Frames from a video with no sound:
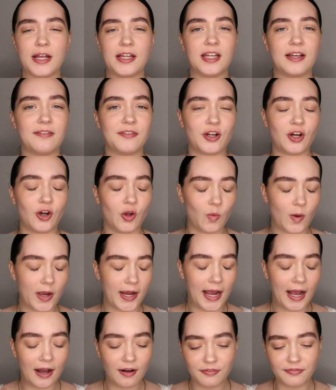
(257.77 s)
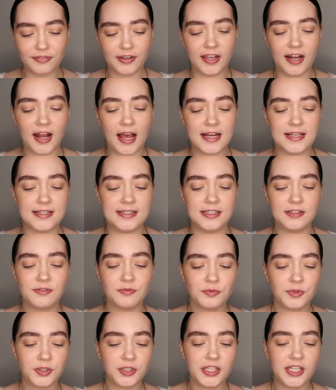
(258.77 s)
I love an all white outfit. I
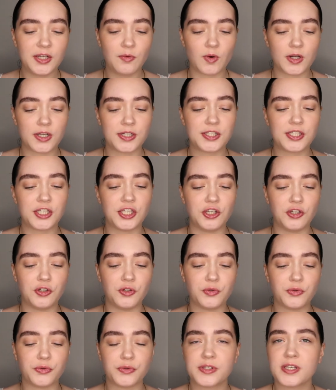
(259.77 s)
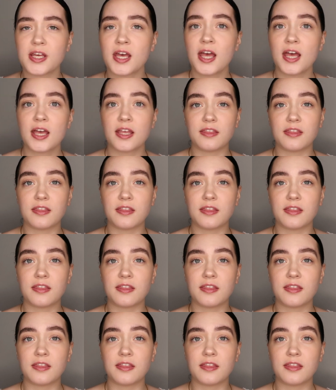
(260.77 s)
didn't really want to use